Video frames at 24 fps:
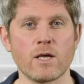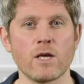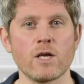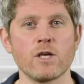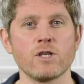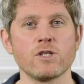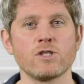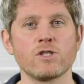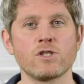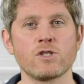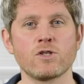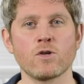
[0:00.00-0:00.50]

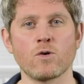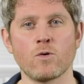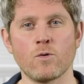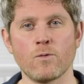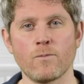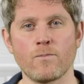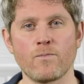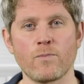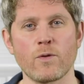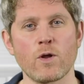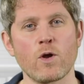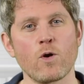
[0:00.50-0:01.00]
So,
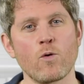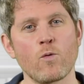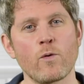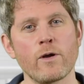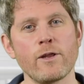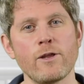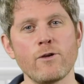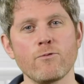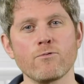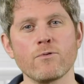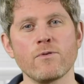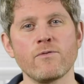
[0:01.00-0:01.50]
when
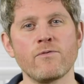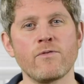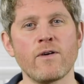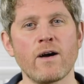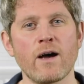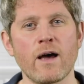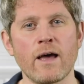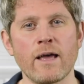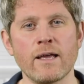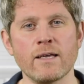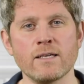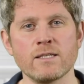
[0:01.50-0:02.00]
you
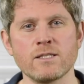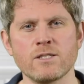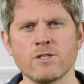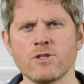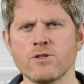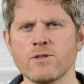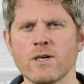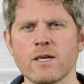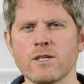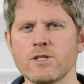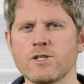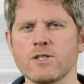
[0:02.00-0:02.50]
revise, you're
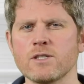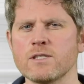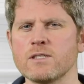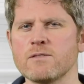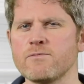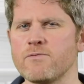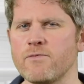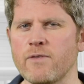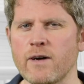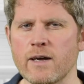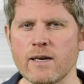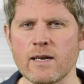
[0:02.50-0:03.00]
not just
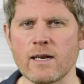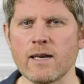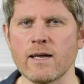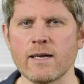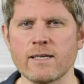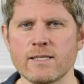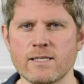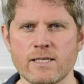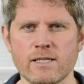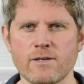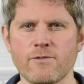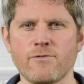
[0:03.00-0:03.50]

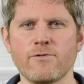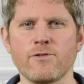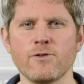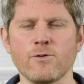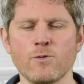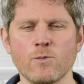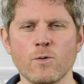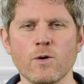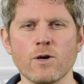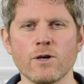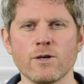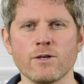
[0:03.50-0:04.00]
finalizing a few
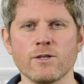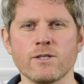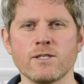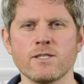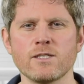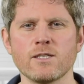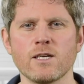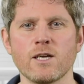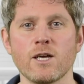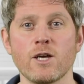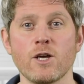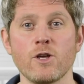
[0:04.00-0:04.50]

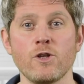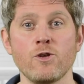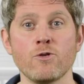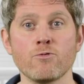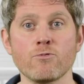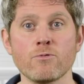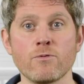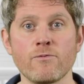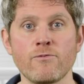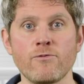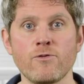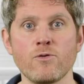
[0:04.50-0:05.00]
words, you're
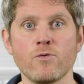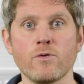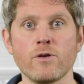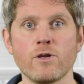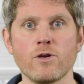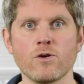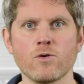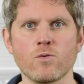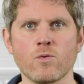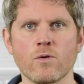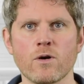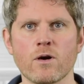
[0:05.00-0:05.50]
reviewing
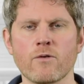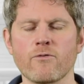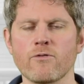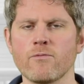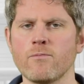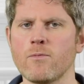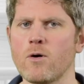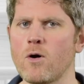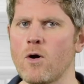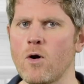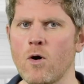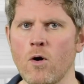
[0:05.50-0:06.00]
your work
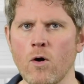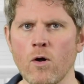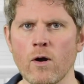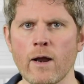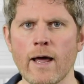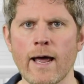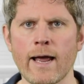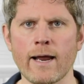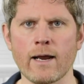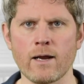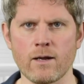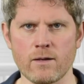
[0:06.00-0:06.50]
from all
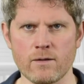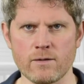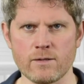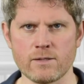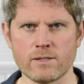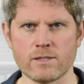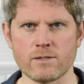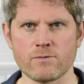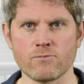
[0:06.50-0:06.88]
angles.